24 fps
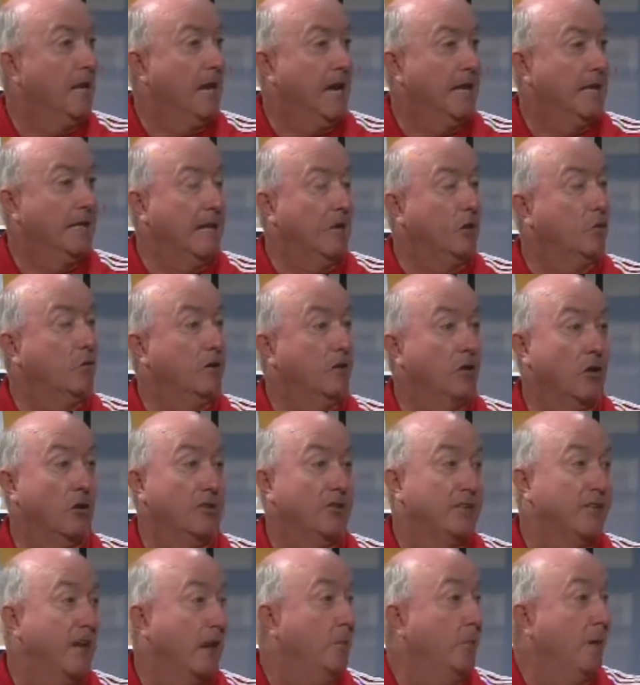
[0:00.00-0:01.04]
And then on the
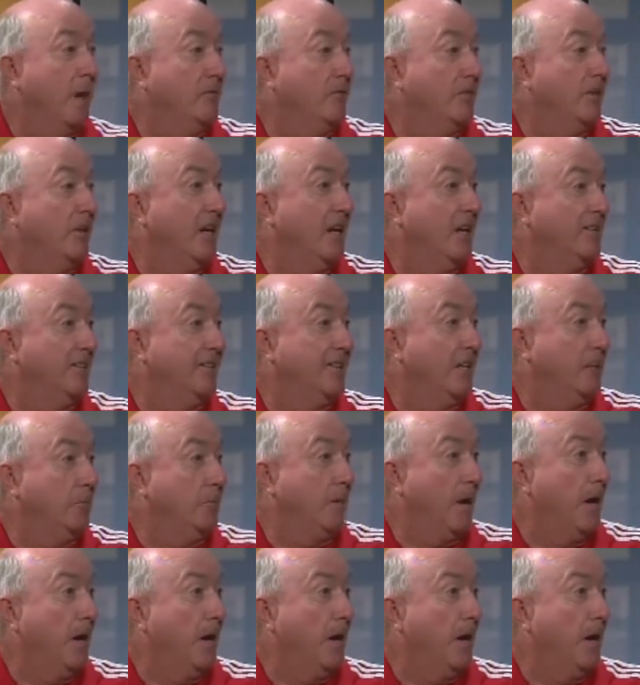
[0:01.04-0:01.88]
other side, we have the United States.